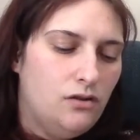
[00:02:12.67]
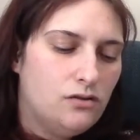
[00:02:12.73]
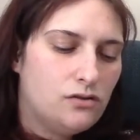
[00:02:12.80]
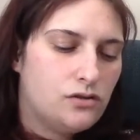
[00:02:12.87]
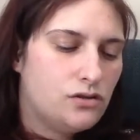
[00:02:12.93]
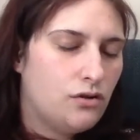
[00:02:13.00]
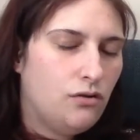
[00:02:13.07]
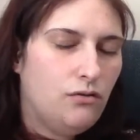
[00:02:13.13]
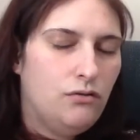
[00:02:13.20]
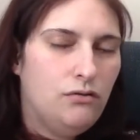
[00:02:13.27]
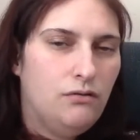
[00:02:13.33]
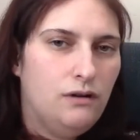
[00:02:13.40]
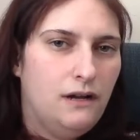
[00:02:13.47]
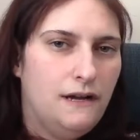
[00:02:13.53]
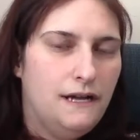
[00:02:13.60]

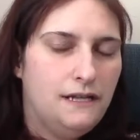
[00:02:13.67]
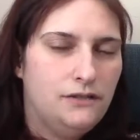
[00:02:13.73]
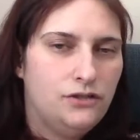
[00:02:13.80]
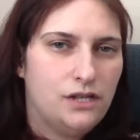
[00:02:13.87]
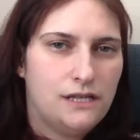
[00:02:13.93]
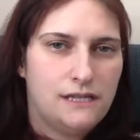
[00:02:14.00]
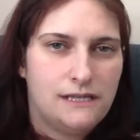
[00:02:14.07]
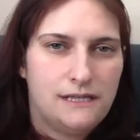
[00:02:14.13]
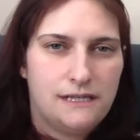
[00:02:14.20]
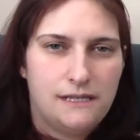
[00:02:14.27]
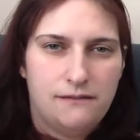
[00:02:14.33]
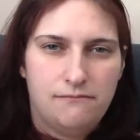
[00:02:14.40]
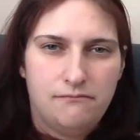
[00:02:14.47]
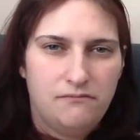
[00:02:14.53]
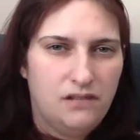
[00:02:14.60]
So
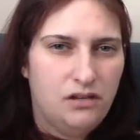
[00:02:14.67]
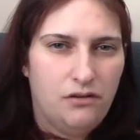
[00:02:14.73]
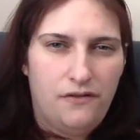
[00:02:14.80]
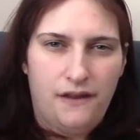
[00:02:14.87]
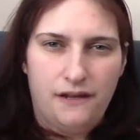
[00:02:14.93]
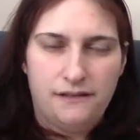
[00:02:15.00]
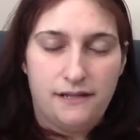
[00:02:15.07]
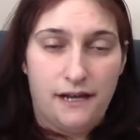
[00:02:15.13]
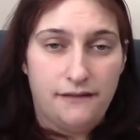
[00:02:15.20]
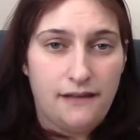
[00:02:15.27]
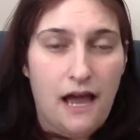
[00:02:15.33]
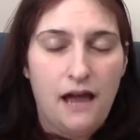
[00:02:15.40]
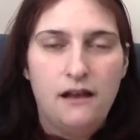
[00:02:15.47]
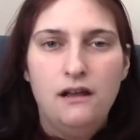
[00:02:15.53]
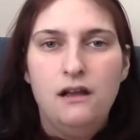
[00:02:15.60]
just little things like
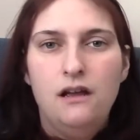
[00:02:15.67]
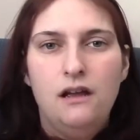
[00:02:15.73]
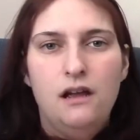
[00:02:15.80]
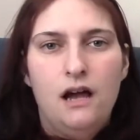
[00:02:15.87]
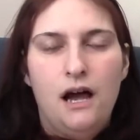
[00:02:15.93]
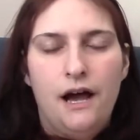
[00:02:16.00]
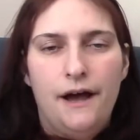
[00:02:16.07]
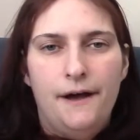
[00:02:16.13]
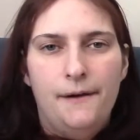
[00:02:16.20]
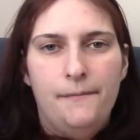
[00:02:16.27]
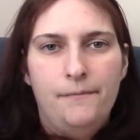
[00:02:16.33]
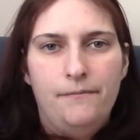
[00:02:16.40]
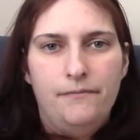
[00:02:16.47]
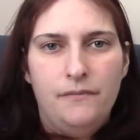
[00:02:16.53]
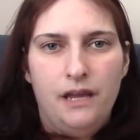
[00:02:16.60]
that.
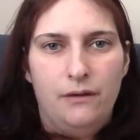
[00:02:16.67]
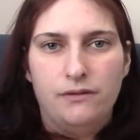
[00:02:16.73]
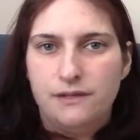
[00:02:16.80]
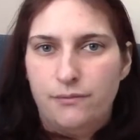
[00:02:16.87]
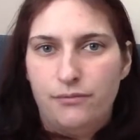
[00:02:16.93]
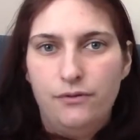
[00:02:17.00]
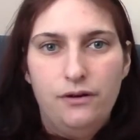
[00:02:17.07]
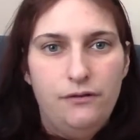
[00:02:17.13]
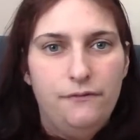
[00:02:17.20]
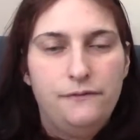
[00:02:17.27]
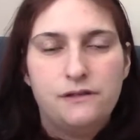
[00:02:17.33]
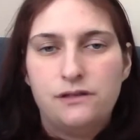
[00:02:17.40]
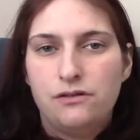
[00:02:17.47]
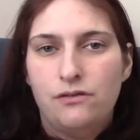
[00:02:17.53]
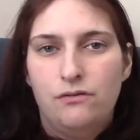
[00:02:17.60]
It was
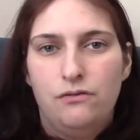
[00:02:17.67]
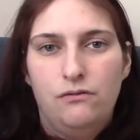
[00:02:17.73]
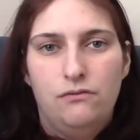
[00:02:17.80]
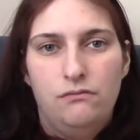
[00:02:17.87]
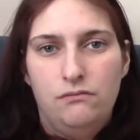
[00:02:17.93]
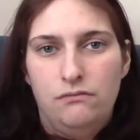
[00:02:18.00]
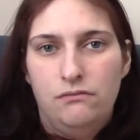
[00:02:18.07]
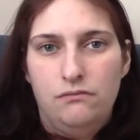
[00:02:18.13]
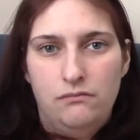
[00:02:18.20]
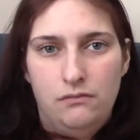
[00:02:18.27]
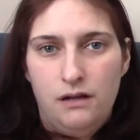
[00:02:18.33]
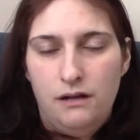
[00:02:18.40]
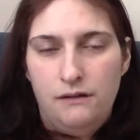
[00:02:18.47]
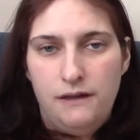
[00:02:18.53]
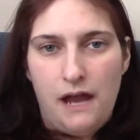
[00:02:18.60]
approved, so
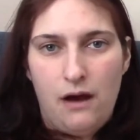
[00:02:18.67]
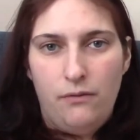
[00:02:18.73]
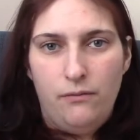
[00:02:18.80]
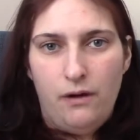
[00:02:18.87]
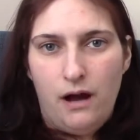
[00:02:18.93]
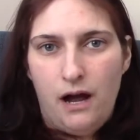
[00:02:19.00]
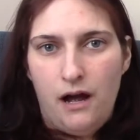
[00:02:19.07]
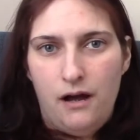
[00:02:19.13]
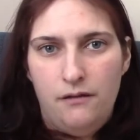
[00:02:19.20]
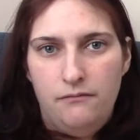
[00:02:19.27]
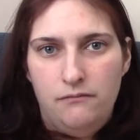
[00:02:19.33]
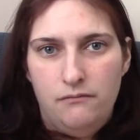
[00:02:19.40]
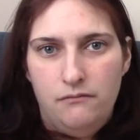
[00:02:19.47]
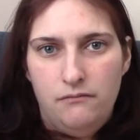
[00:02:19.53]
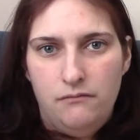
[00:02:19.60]
now,
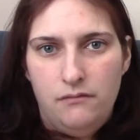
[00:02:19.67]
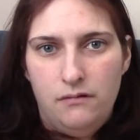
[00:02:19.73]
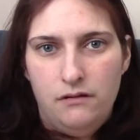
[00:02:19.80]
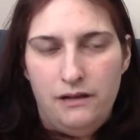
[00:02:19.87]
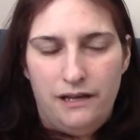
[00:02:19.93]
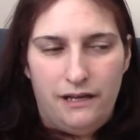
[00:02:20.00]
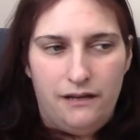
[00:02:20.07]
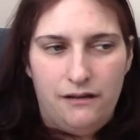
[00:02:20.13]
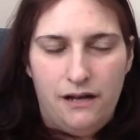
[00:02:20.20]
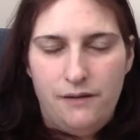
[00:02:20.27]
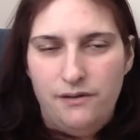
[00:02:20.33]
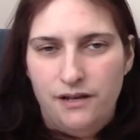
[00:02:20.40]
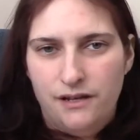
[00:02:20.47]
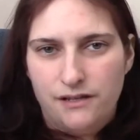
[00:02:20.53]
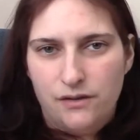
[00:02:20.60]
like, I
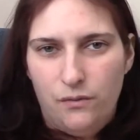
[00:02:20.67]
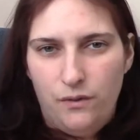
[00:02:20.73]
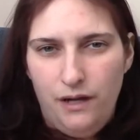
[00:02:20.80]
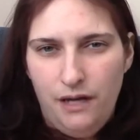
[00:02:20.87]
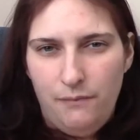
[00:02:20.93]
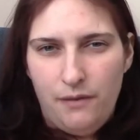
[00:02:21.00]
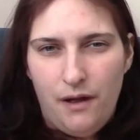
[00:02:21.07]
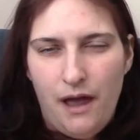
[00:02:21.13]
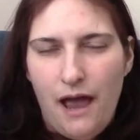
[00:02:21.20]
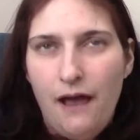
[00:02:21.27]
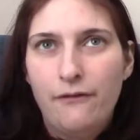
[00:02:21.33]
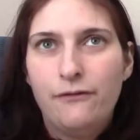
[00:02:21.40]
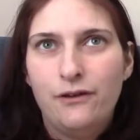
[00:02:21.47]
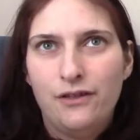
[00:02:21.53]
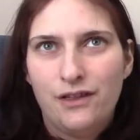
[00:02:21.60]
mean, it's a week, but
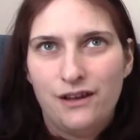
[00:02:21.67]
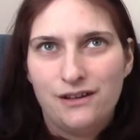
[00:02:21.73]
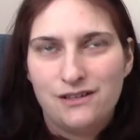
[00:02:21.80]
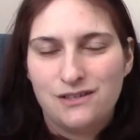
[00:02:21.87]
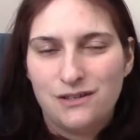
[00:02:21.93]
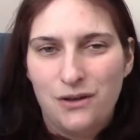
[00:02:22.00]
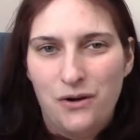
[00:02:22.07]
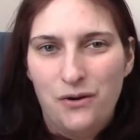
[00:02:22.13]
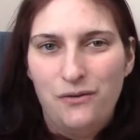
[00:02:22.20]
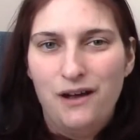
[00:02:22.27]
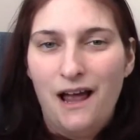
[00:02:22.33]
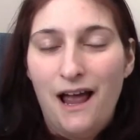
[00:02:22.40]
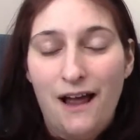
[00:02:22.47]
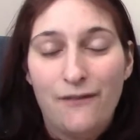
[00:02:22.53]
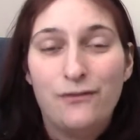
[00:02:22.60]
everything is slow.
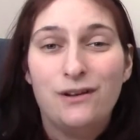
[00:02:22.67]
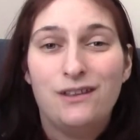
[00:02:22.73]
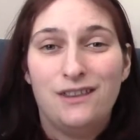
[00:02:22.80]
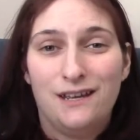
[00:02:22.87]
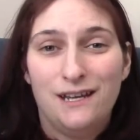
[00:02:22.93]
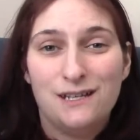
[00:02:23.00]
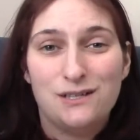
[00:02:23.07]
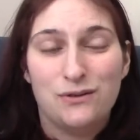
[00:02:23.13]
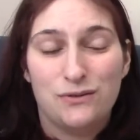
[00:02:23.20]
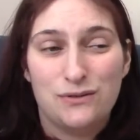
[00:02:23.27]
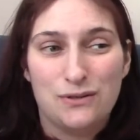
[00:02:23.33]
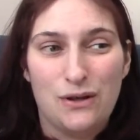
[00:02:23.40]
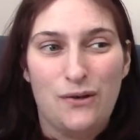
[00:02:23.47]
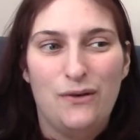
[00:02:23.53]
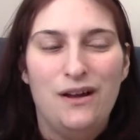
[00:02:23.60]
Everything is so
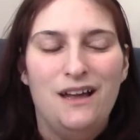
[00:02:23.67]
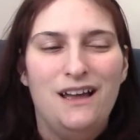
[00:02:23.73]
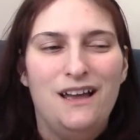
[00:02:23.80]
slow.